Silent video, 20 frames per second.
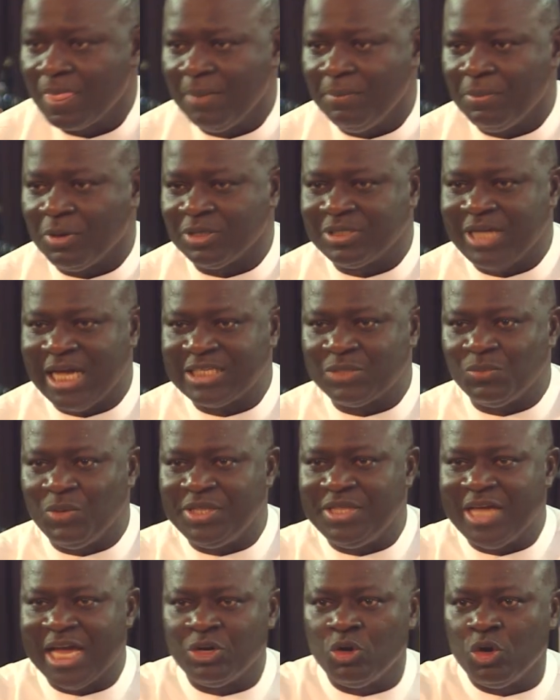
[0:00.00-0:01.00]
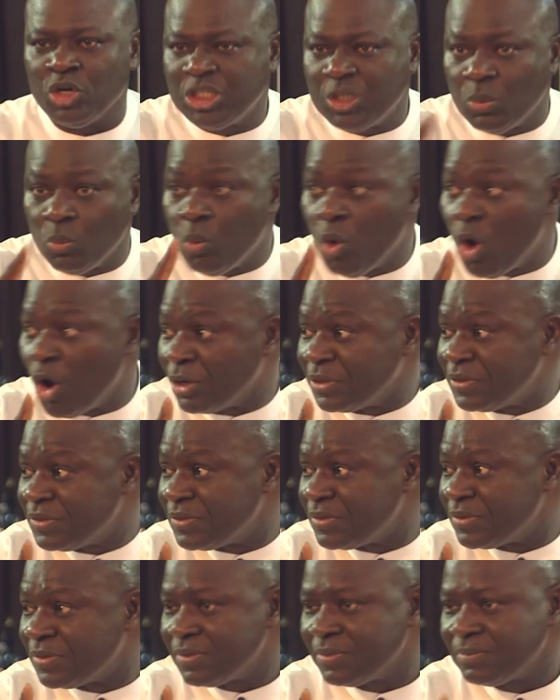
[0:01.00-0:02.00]
Because that's the way the anointing
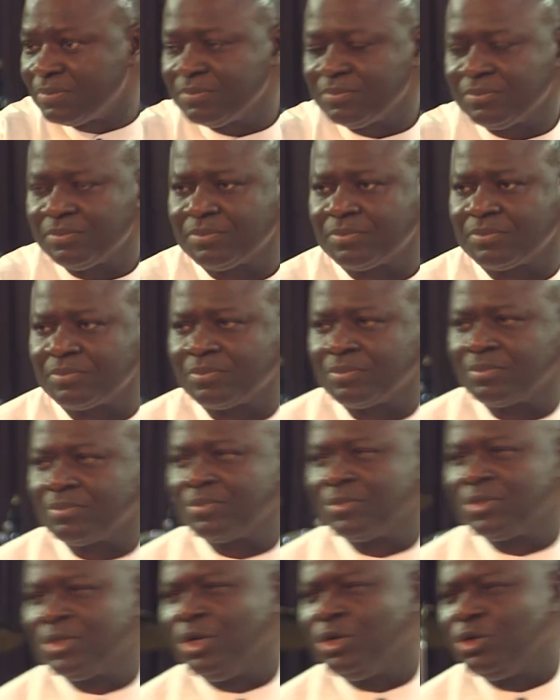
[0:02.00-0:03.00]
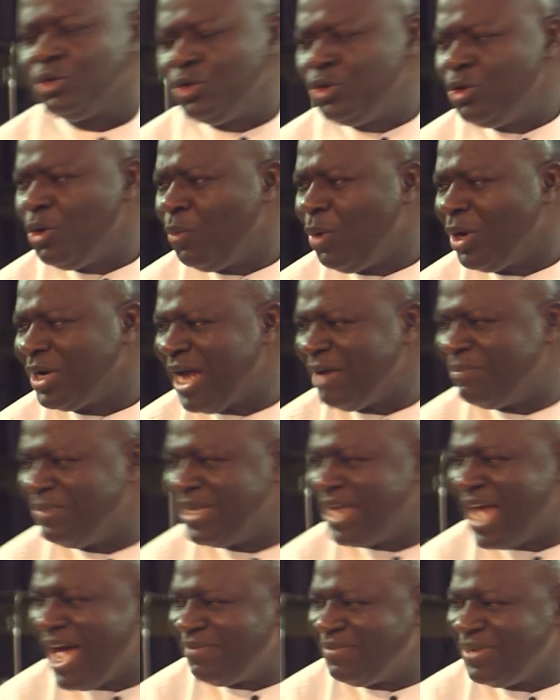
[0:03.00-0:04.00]
works. Do you know what I've
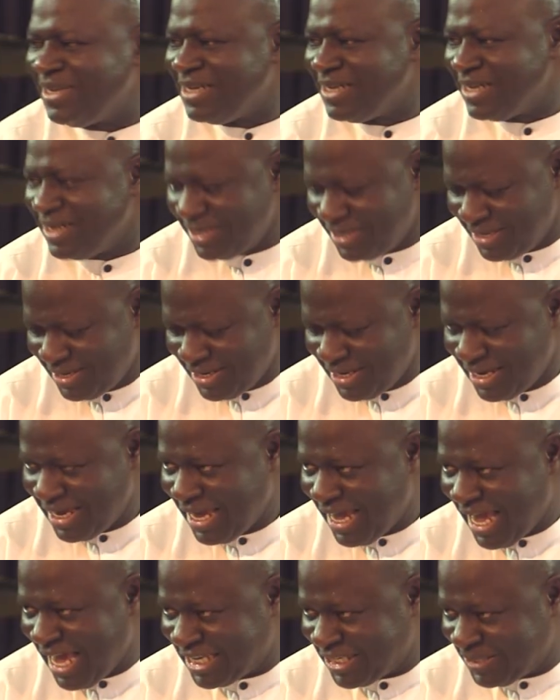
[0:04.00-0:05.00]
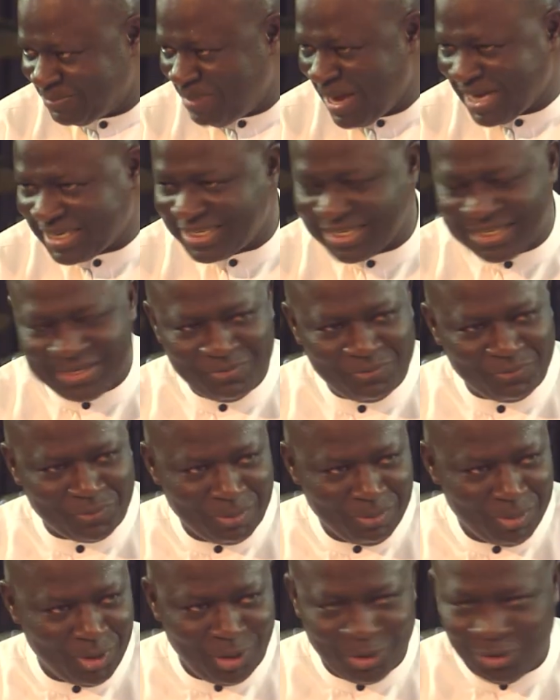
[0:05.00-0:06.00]
been having, expecting
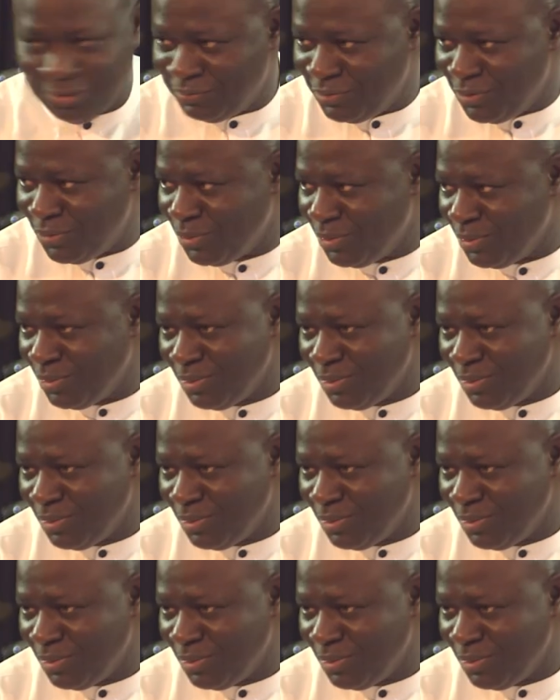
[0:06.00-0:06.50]
from all of you?